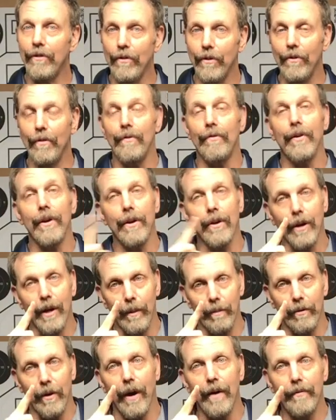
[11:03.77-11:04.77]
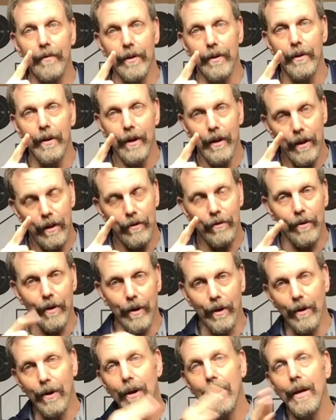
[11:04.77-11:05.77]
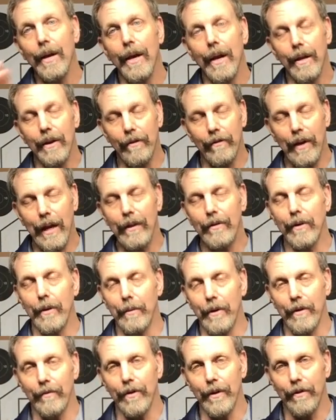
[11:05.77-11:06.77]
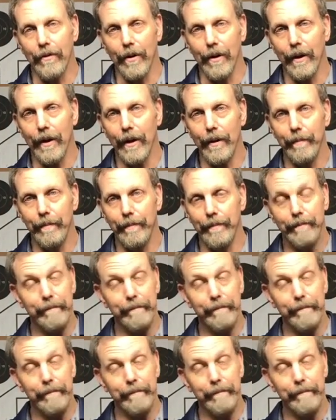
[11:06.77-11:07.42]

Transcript: to shoot, finger comes off the trigger and the sights come off the target.